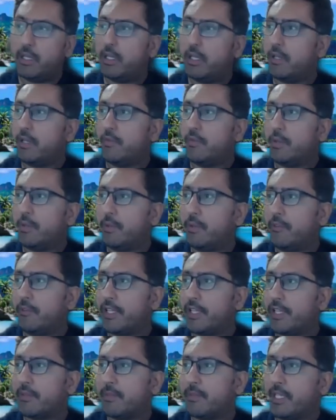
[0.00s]
it will be
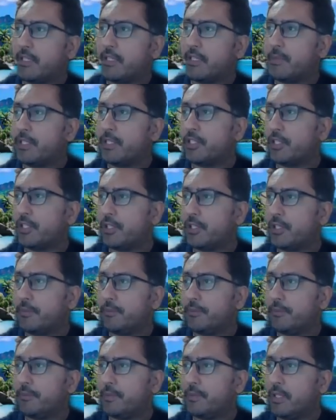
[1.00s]
waste management share,
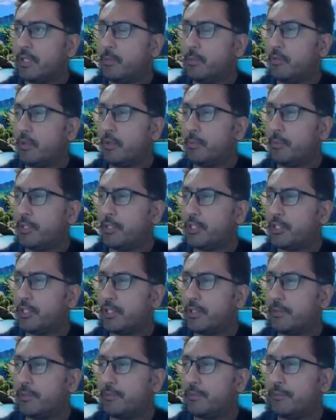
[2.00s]
WMP
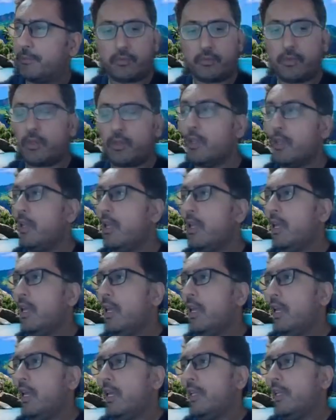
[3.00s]
share.
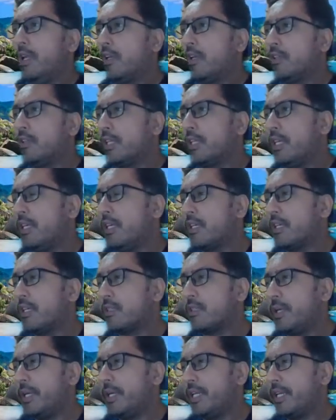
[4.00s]
Now, the key
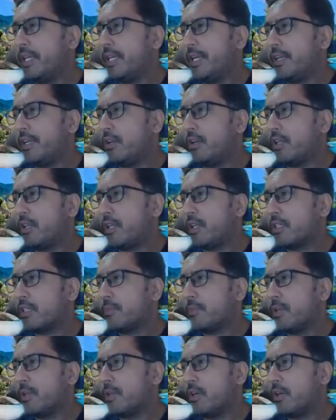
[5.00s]
customer indicator on the
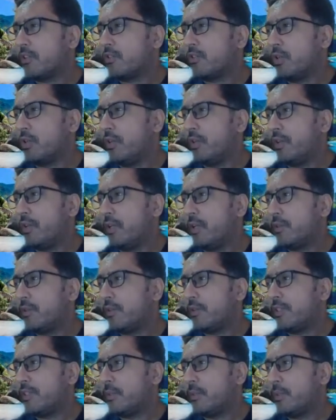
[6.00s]
customer record is only
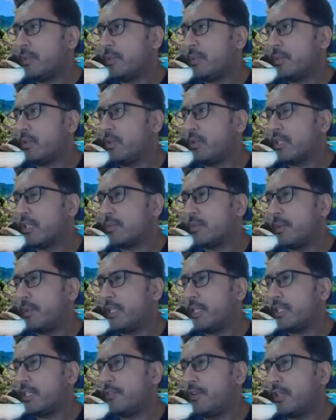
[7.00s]
visible to key customer
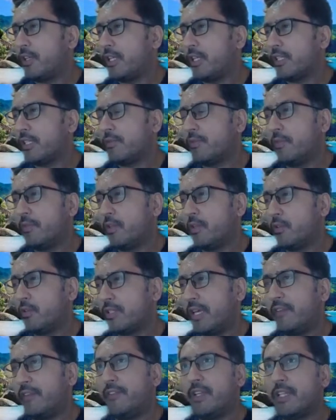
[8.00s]
manager. For this, we will use
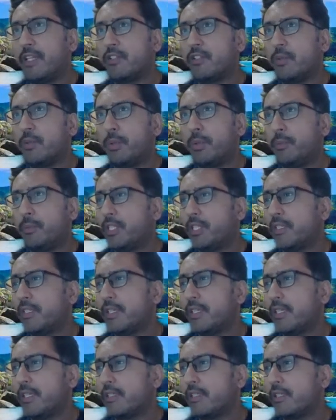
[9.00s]
FLS on permission
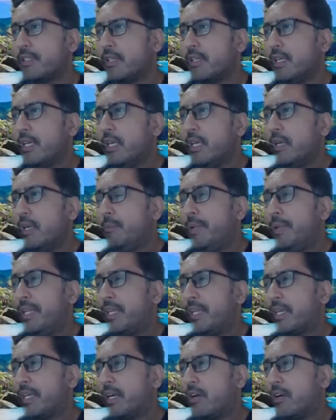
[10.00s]
sets.
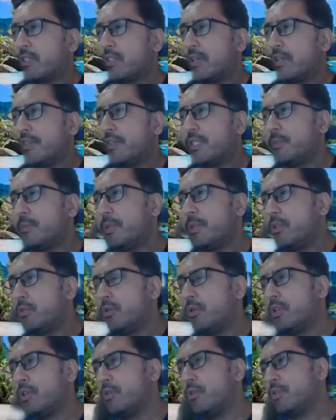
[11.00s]
Billing accounts are visible
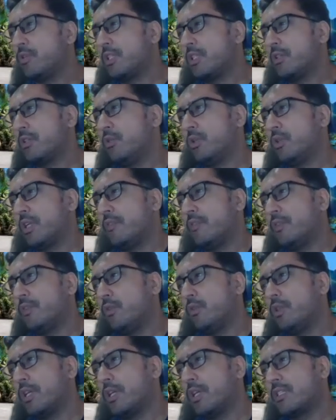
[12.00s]
to a user who can
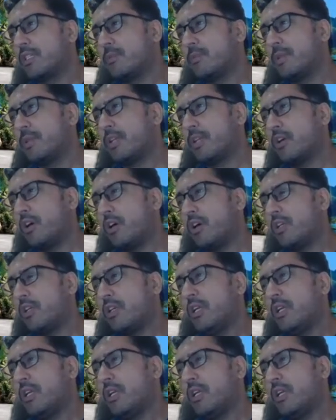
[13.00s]
view the customer record.